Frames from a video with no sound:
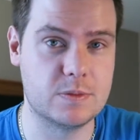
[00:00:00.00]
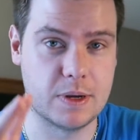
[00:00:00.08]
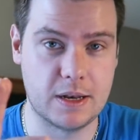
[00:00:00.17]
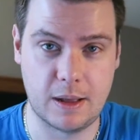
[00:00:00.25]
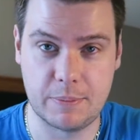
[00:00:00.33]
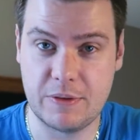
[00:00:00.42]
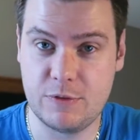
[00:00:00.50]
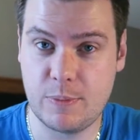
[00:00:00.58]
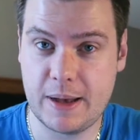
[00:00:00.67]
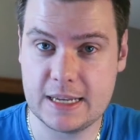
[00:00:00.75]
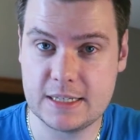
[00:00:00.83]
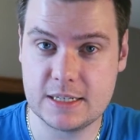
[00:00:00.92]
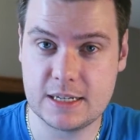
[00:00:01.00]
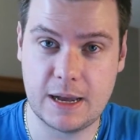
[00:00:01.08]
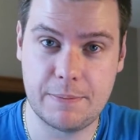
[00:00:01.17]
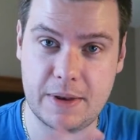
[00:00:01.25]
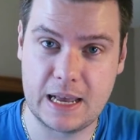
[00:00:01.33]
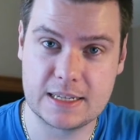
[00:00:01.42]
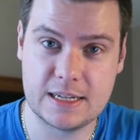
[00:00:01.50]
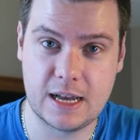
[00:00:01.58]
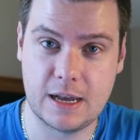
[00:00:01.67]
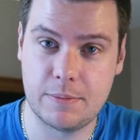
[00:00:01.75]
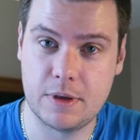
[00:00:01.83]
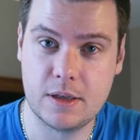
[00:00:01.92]
But I'm giving you a pass this time. Next
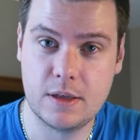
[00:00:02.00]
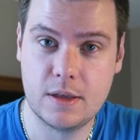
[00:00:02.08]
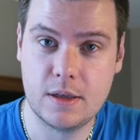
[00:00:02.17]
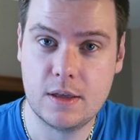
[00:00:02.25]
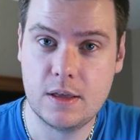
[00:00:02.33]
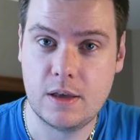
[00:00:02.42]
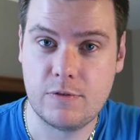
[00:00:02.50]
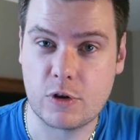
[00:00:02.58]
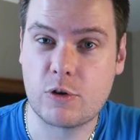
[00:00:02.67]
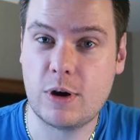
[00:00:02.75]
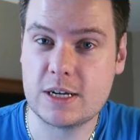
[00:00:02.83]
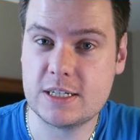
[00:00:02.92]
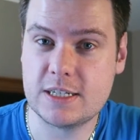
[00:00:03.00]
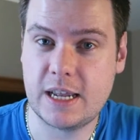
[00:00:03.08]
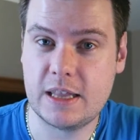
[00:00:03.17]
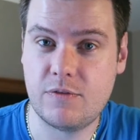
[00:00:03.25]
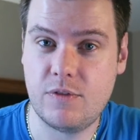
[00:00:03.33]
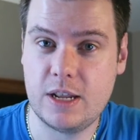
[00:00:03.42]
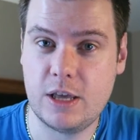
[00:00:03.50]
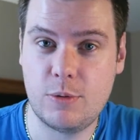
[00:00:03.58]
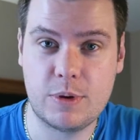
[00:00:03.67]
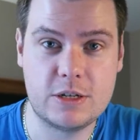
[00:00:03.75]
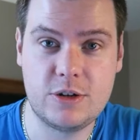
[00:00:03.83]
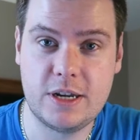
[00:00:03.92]
time, if your question's not in the video
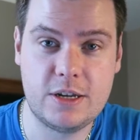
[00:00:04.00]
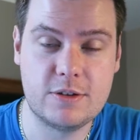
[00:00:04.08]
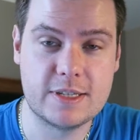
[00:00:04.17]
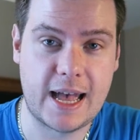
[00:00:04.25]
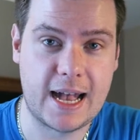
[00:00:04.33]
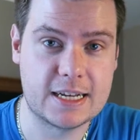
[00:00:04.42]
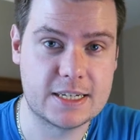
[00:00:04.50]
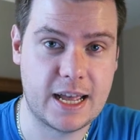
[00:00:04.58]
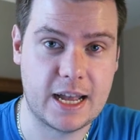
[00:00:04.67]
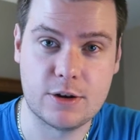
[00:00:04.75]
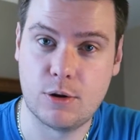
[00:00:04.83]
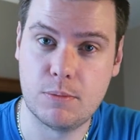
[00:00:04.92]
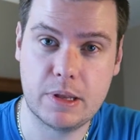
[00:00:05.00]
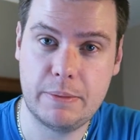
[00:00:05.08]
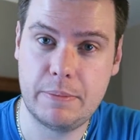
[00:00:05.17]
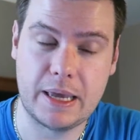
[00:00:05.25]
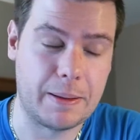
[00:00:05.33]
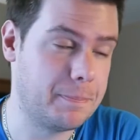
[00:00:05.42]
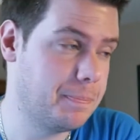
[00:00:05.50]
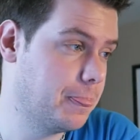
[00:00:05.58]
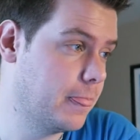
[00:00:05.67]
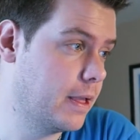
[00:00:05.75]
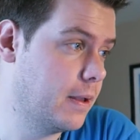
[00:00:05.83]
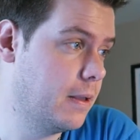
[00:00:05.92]
because you didn't use the hashtag, don't blame me.
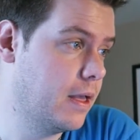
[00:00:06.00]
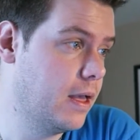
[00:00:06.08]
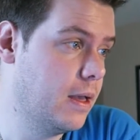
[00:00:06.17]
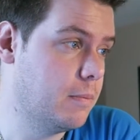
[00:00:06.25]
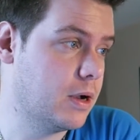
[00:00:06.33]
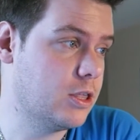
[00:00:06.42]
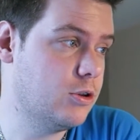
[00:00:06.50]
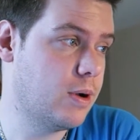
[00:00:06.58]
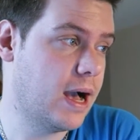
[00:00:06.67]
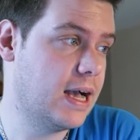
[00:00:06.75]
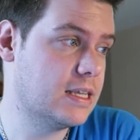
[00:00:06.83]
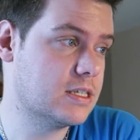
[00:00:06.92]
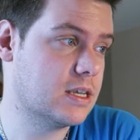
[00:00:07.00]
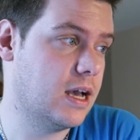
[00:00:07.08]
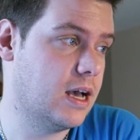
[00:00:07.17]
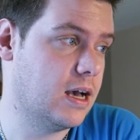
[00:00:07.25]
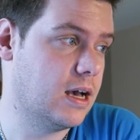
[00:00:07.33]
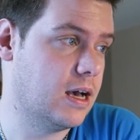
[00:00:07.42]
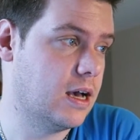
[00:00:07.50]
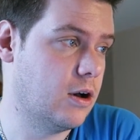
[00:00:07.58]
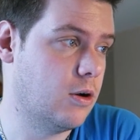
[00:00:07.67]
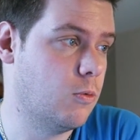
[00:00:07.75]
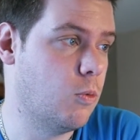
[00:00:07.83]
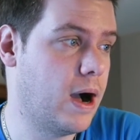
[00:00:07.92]
But you ask,
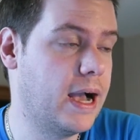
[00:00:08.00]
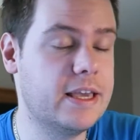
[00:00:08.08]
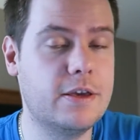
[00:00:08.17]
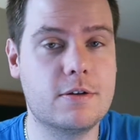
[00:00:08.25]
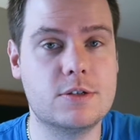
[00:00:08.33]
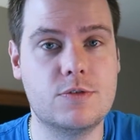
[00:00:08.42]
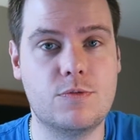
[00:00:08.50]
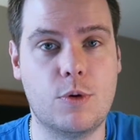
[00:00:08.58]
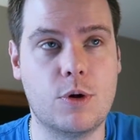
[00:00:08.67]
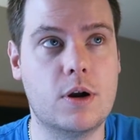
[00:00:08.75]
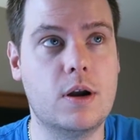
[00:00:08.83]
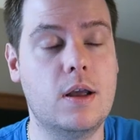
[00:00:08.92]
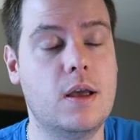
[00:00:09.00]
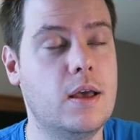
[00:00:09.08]
why Gears of War?